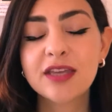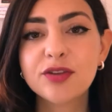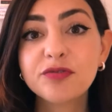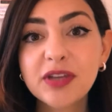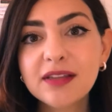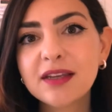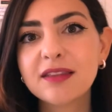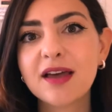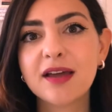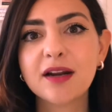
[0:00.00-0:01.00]
The feeling
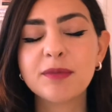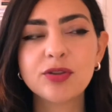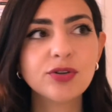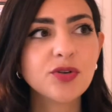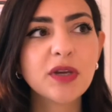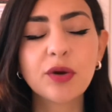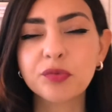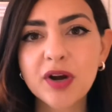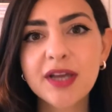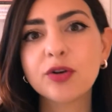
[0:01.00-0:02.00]
that I'm either doing it right